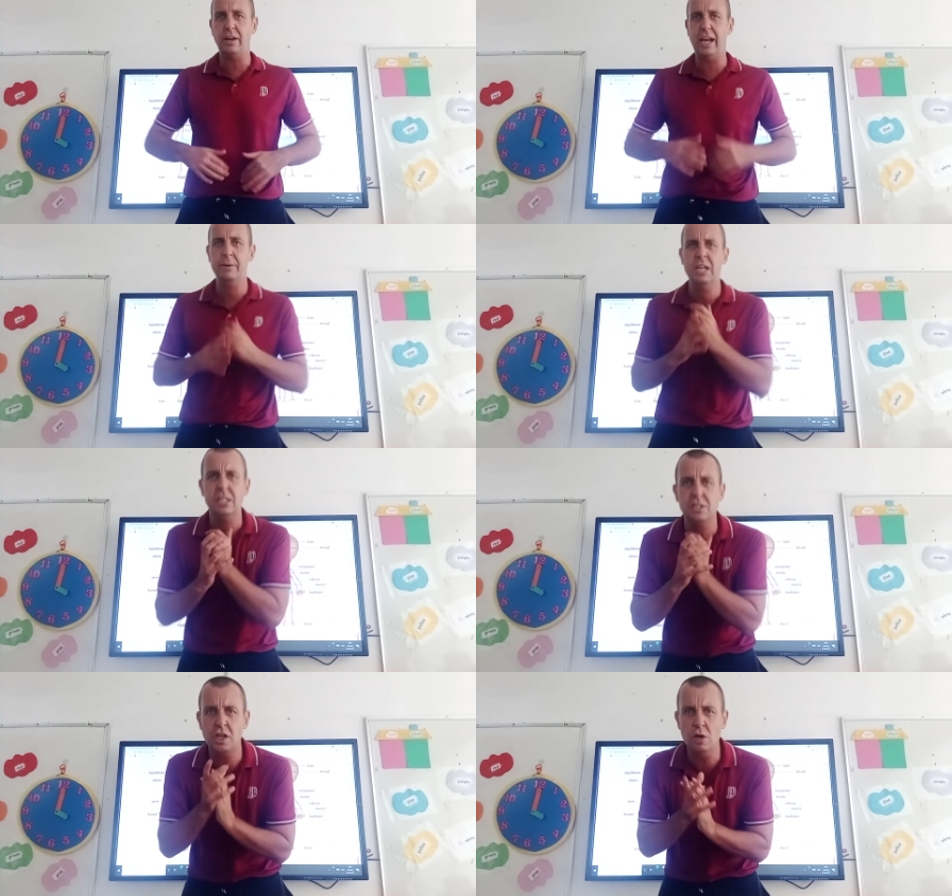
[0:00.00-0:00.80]
Okay,
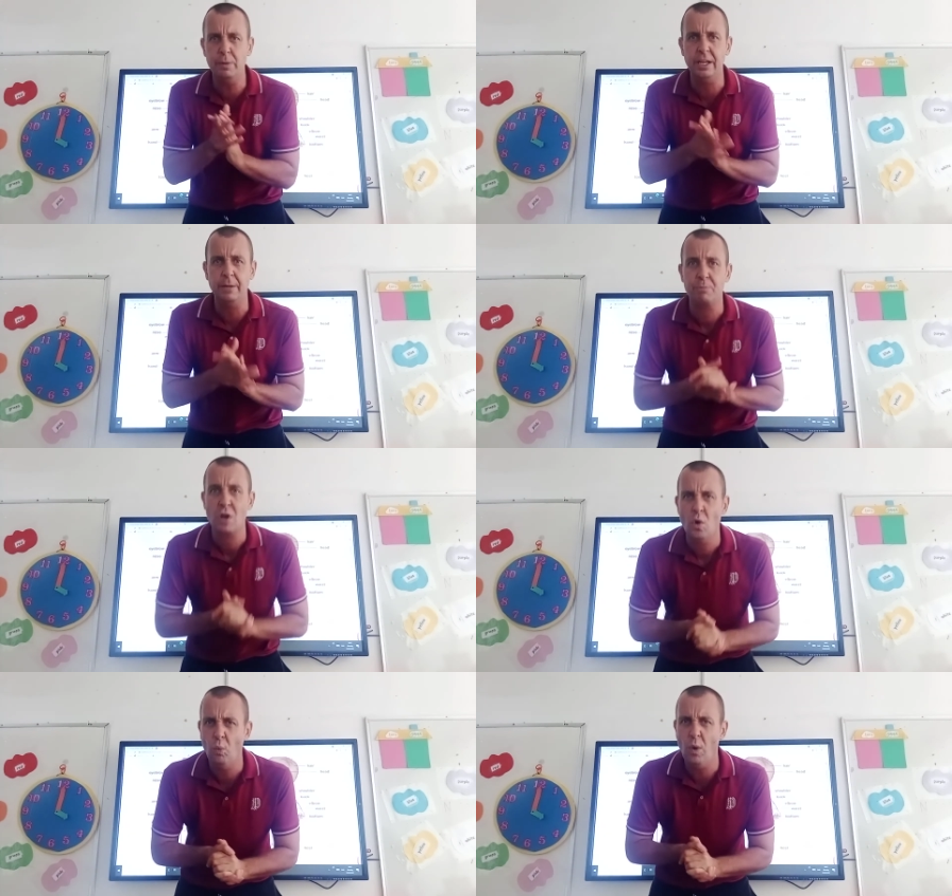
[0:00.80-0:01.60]
Scooby,
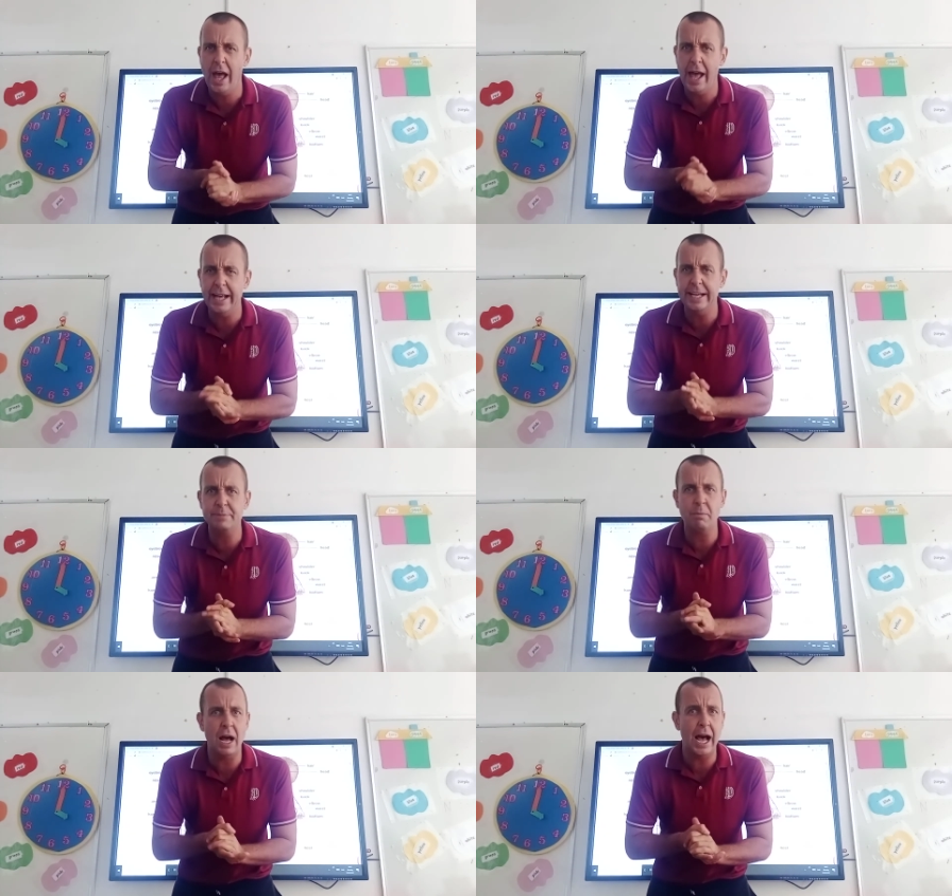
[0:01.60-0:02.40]
where
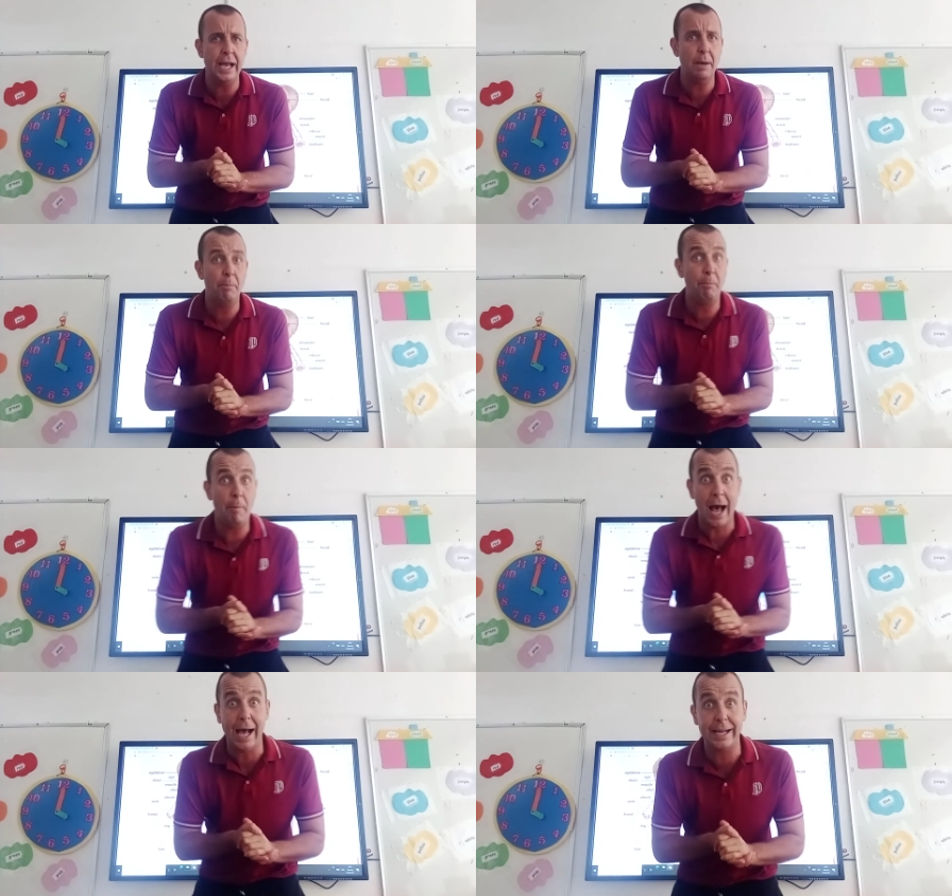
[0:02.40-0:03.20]
is my
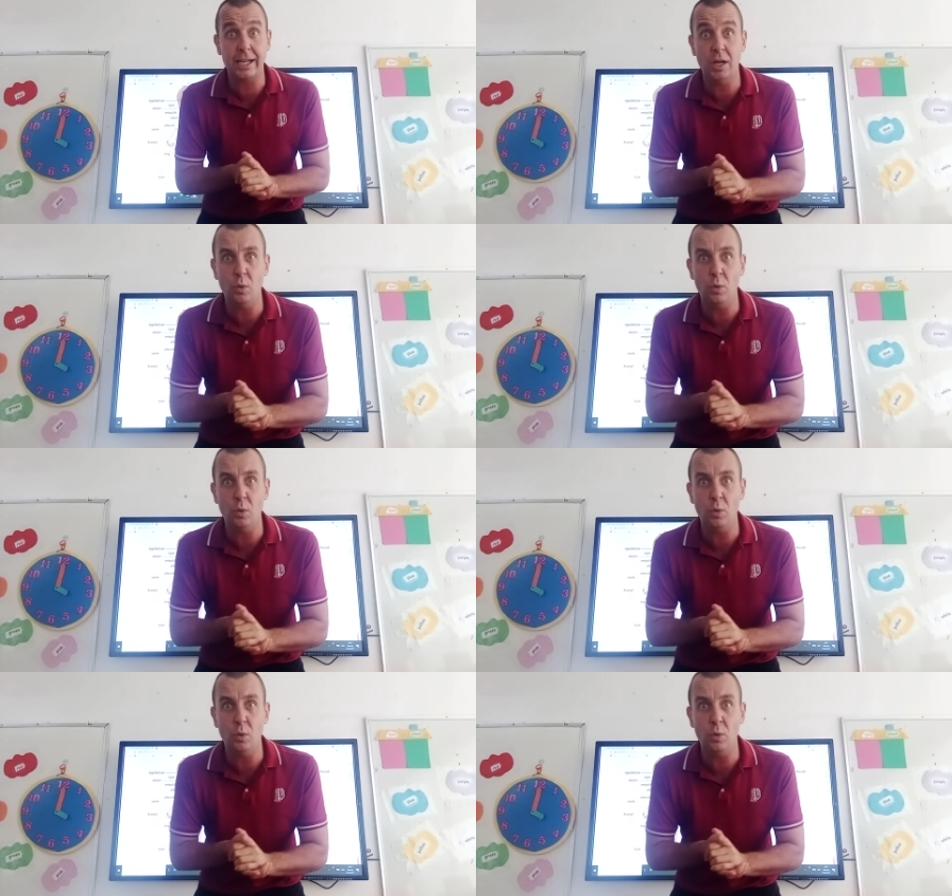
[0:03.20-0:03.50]
back?